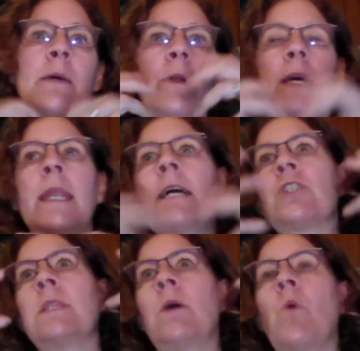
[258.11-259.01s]
They want the
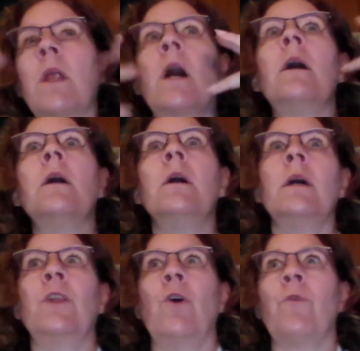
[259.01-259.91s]
connection. They want to,
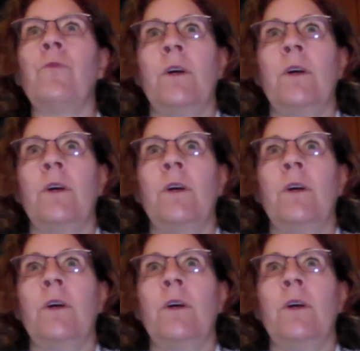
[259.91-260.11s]
you know,